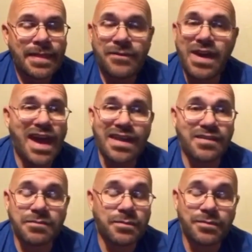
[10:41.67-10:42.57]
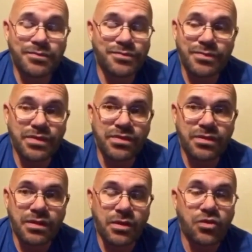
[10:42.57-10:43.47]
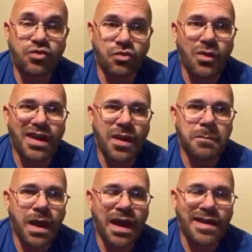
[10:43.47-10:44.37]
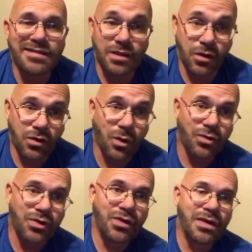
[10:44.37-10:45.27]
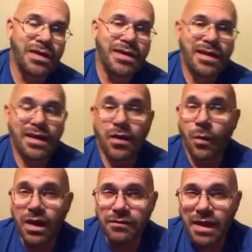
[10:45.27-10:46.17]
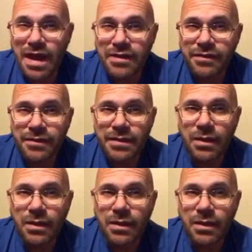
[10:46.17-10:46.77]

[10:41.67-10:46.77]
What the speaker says: They've got us, they're destroying our minds and our culture and our way of life.